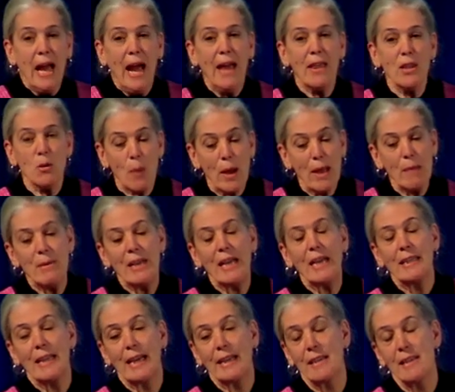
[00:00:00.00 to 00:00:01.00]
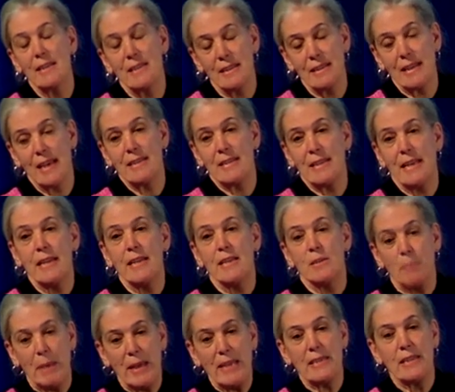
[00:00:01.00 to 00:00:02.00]
And the way we collect this, as I said,
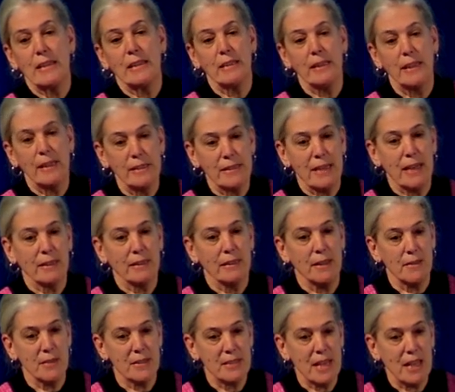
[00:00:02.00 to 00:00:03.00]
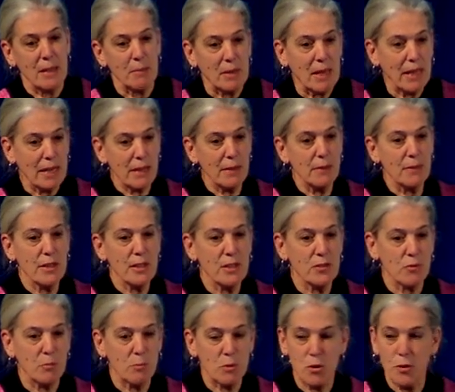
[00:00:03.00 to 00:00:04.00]
is basically exactly the same. Getting things
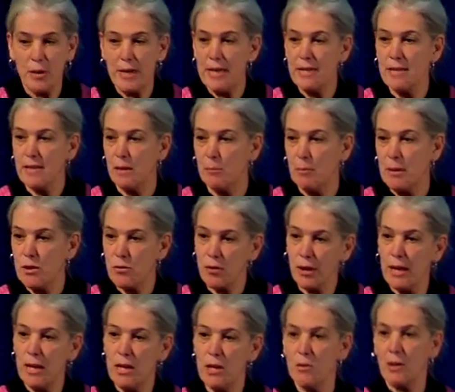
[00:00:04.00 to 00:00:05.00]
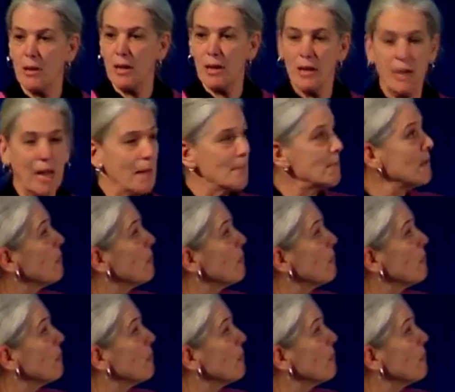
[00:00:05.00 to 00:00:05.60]
from trees can be tricky. You can climb